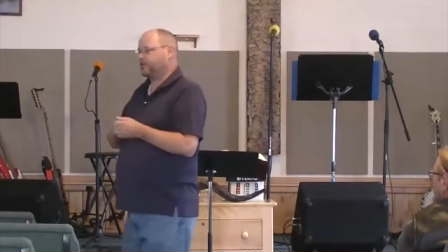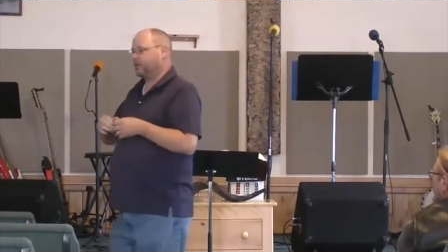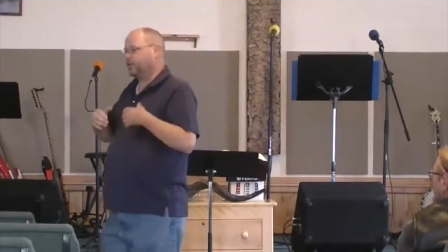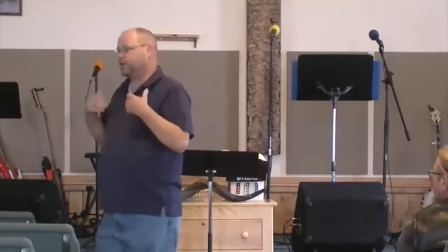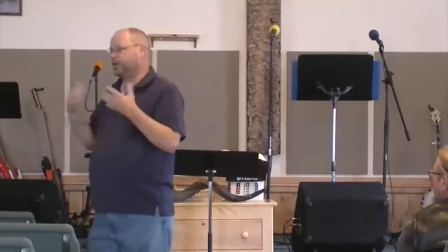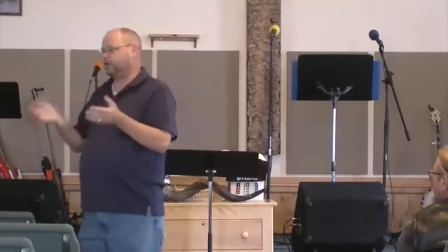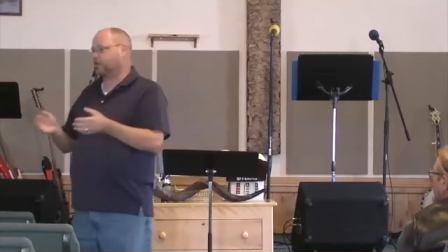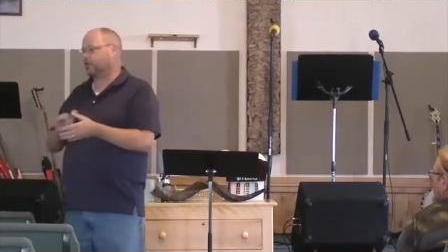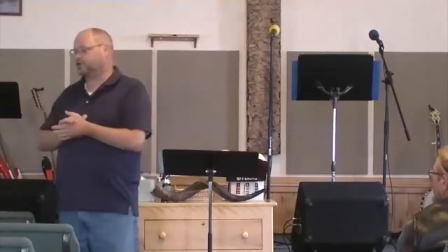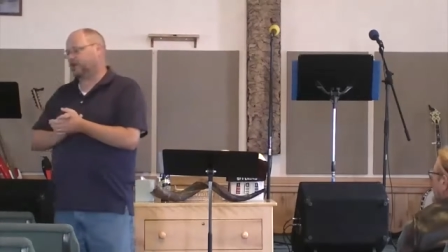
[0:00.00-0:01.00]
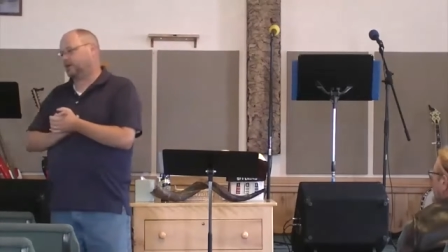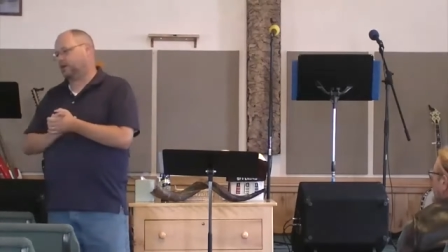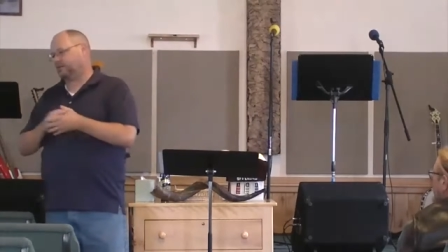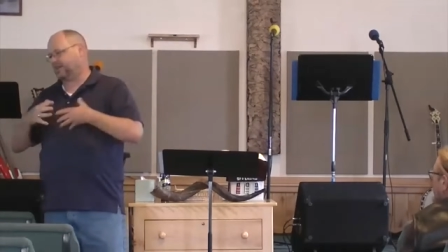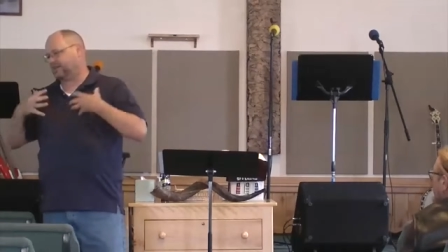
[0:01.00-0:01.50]
of, they really encourage uh,
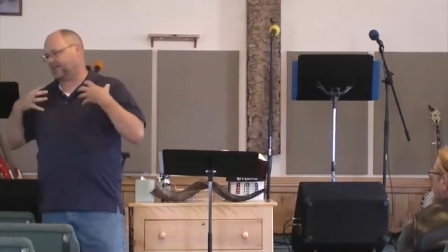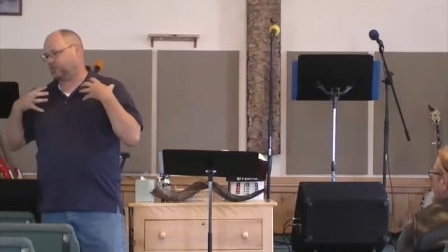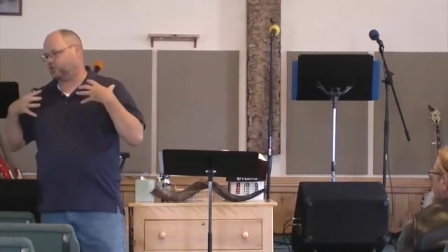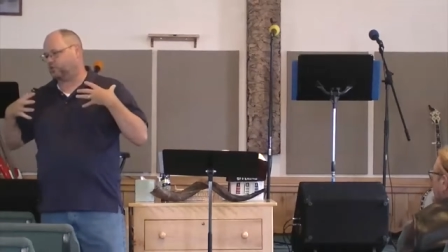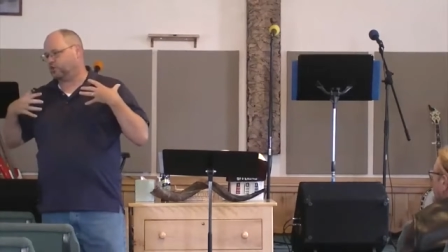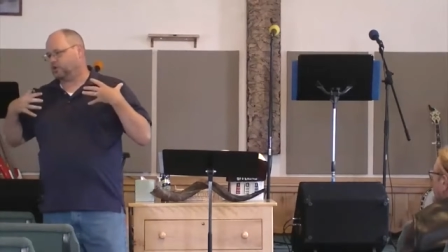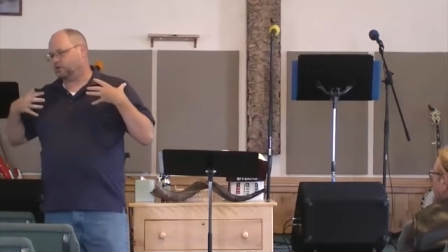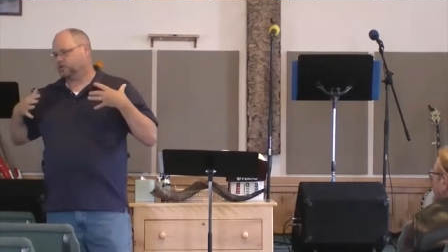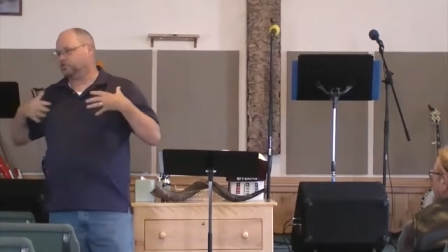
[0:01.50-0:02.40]
uh, that, that you,